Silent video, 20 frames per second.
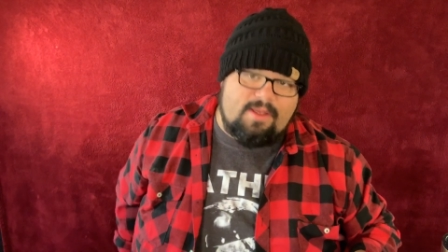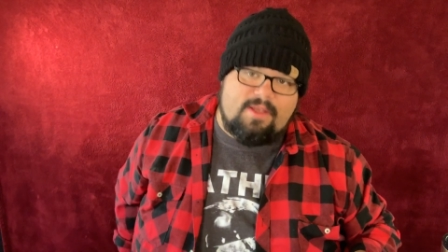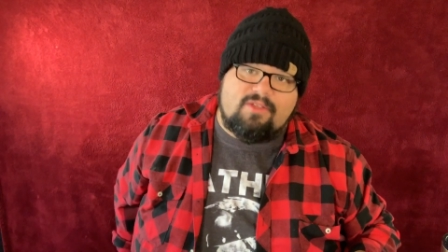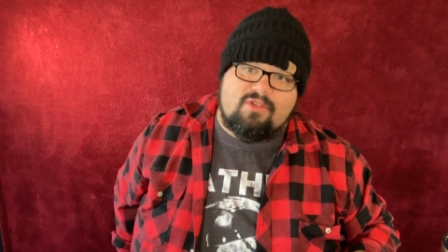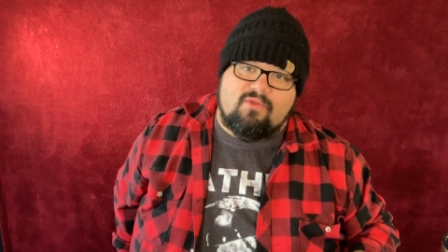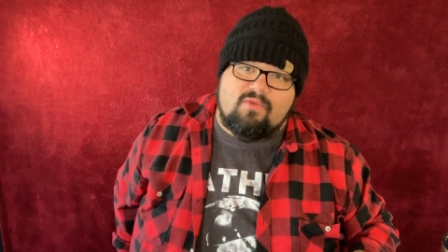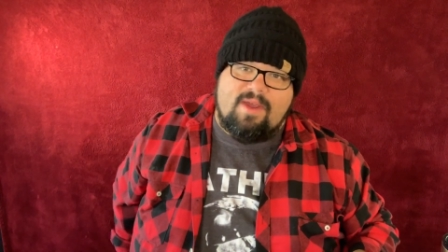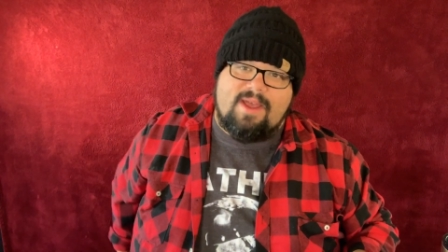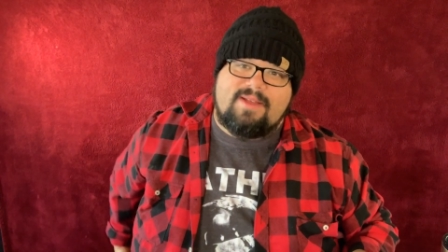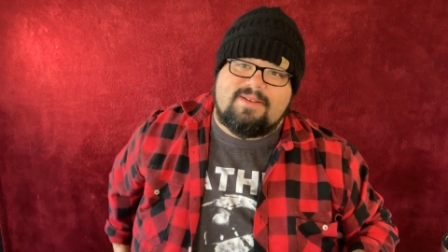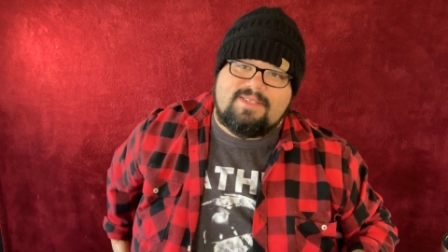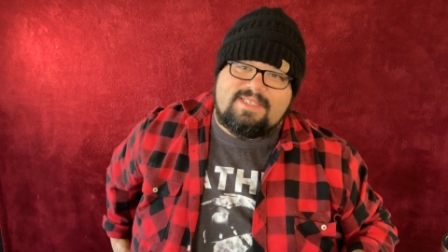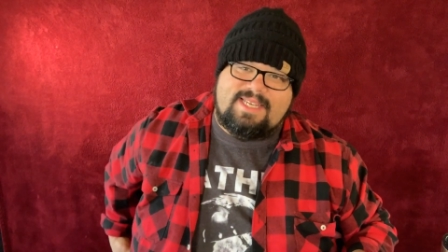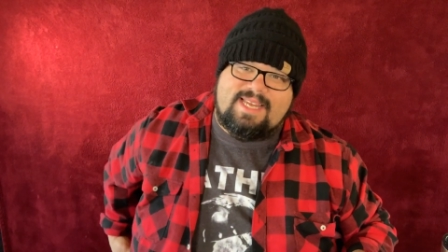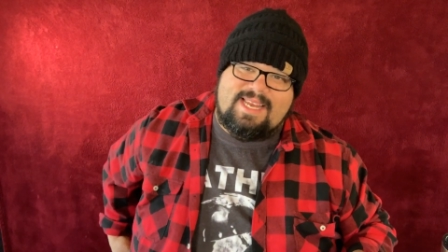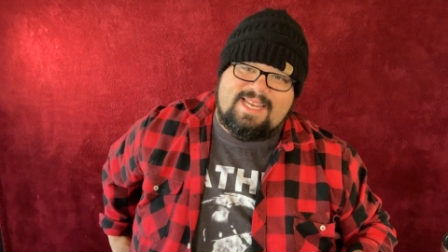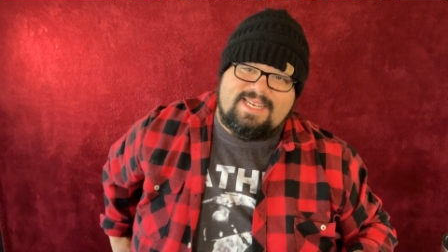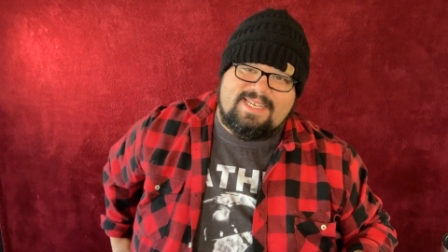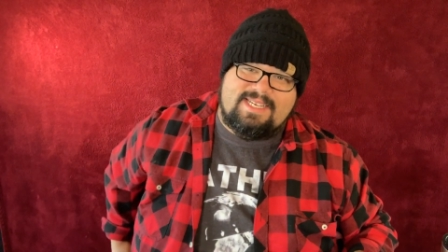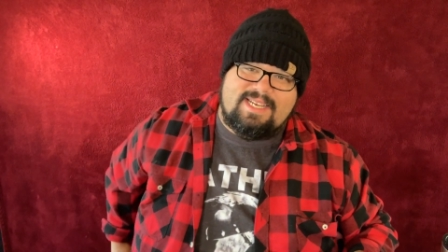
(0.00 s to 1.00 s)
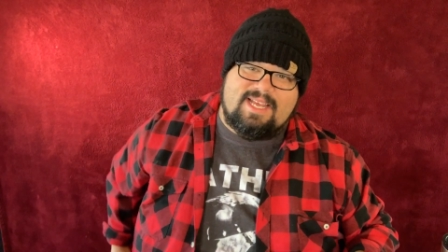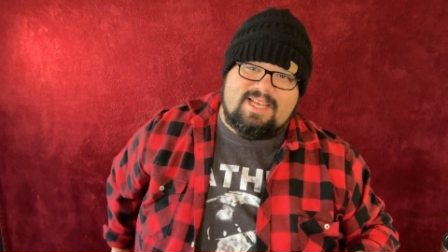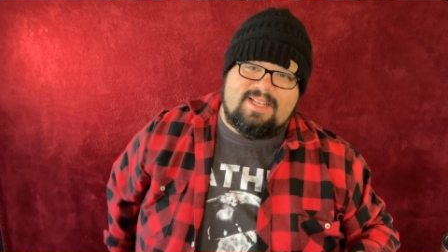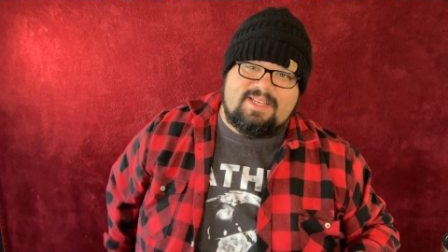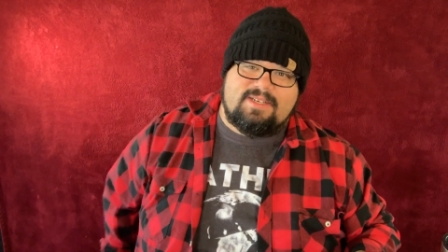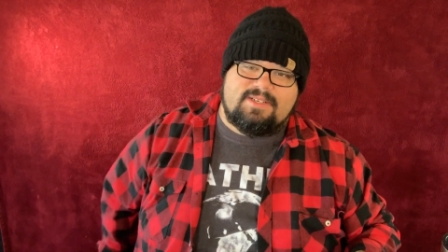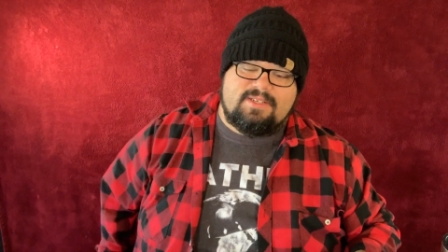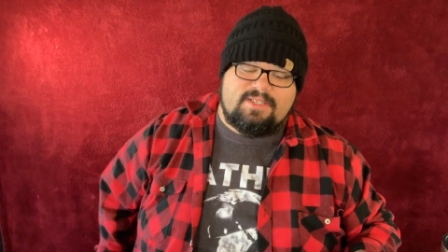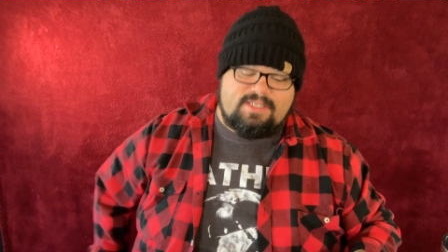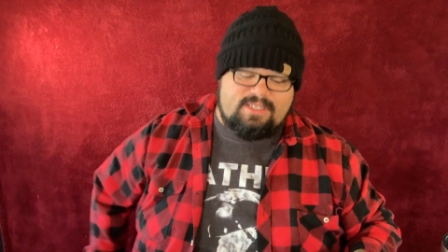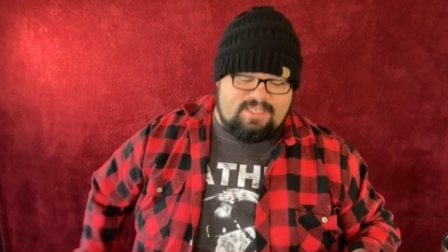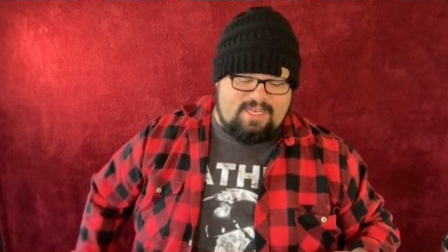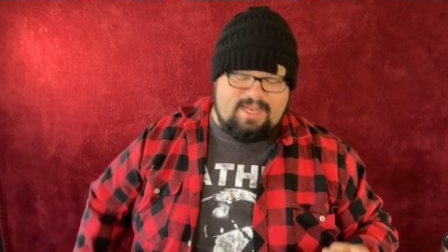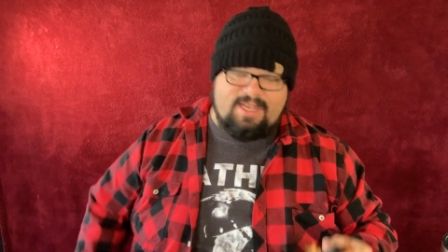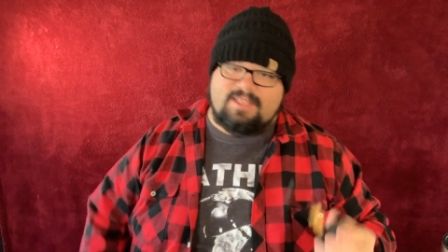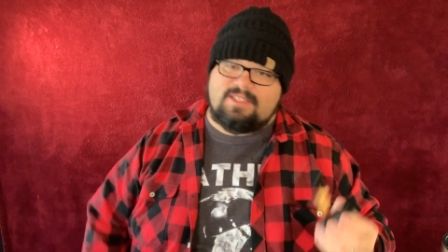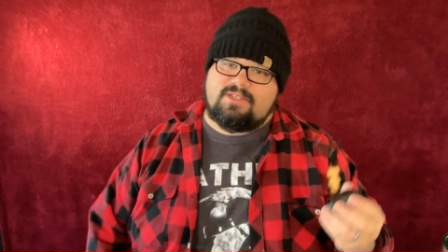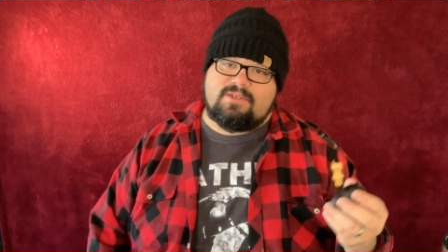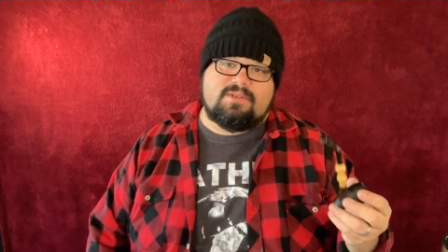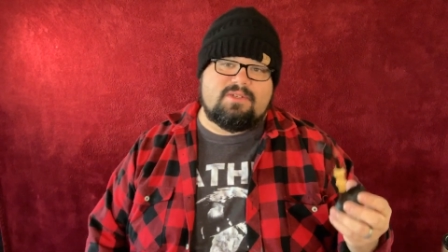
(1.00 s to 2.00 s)
It's around $10,
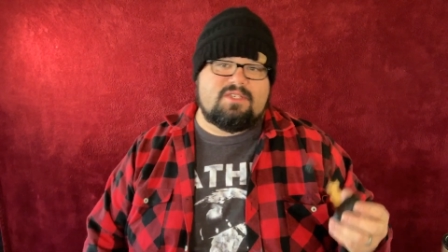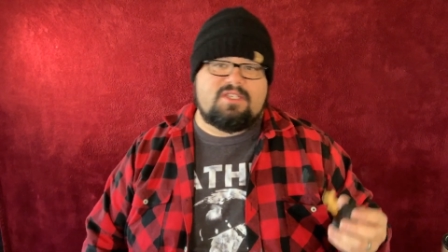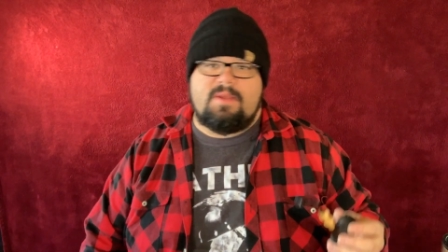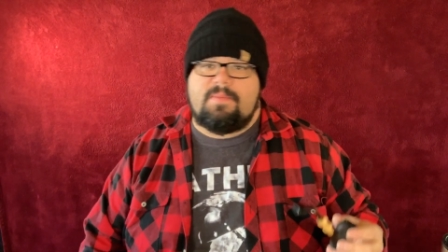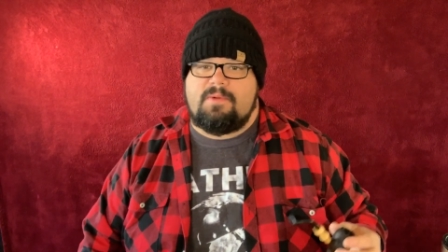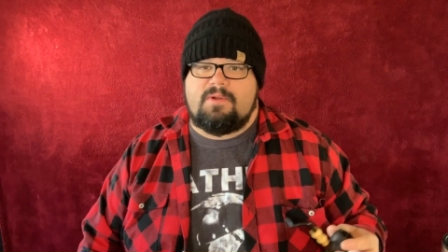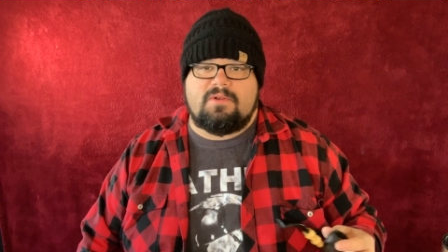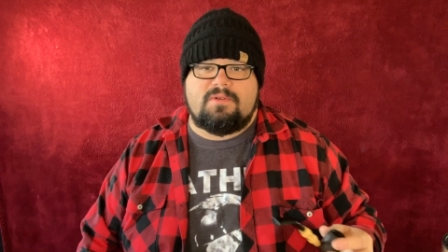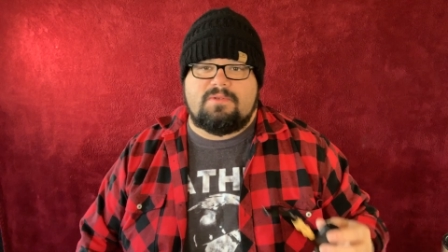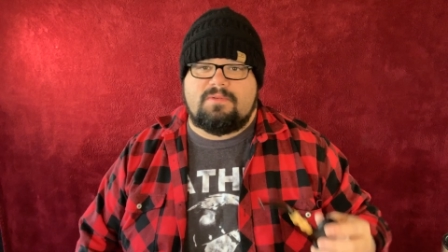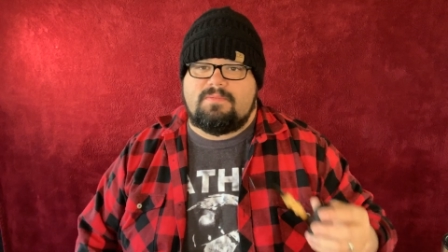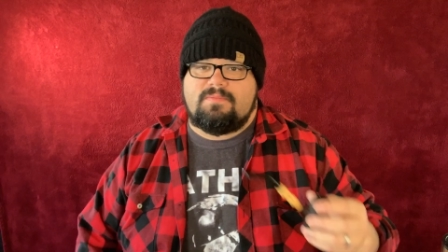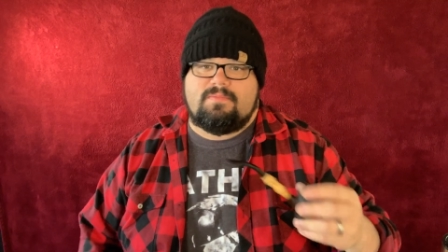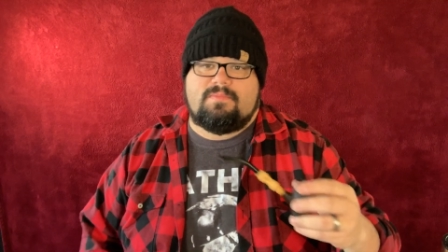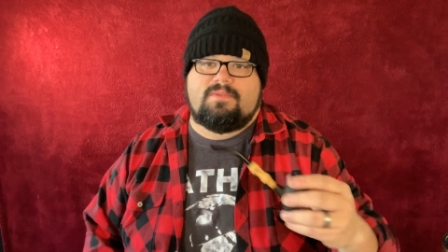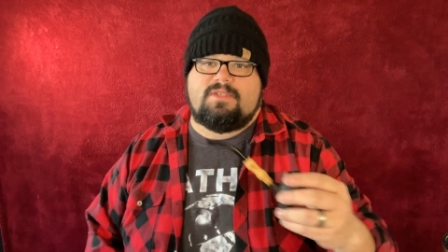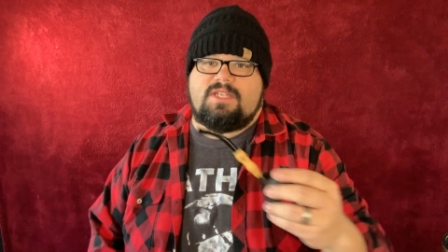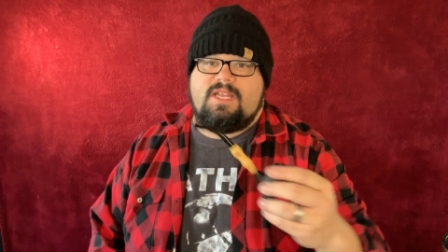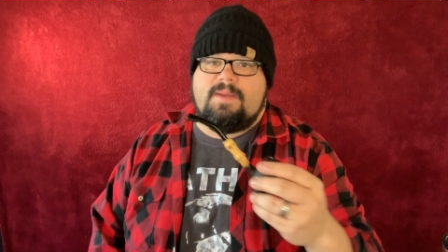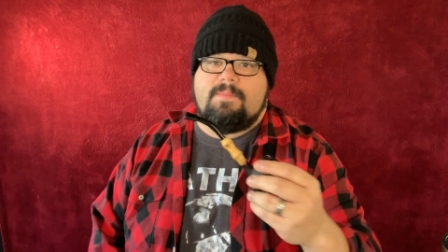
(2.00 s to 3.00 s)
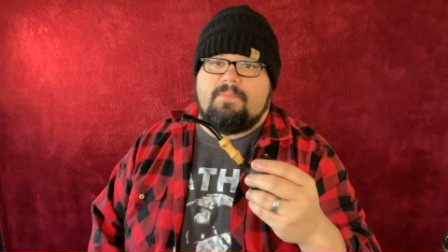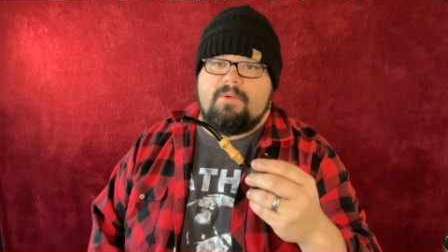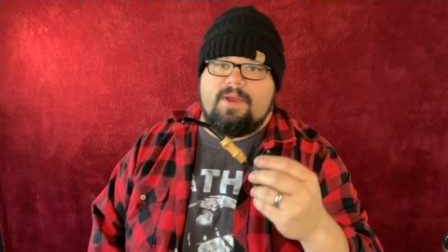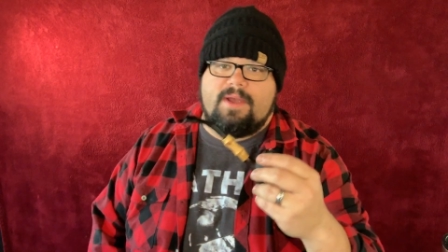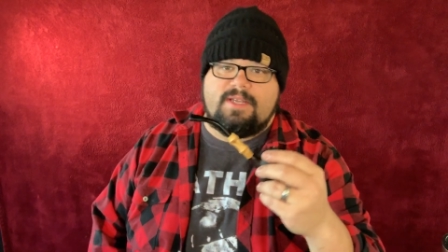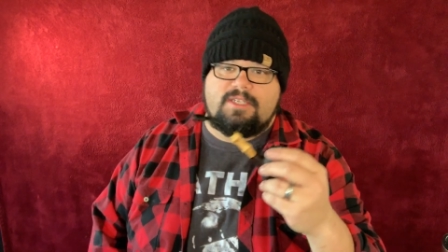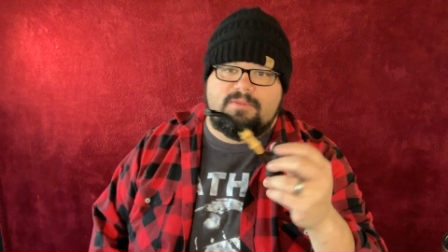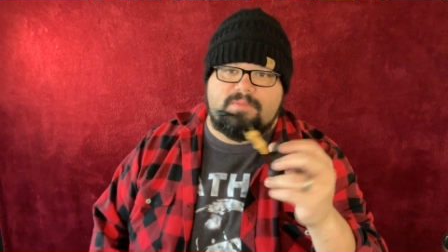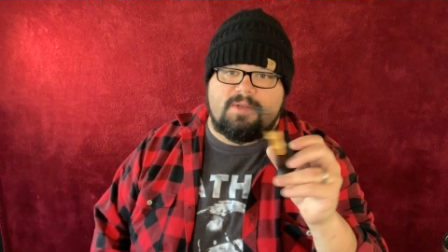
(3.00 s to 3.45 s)
10, so it's typical 10 price.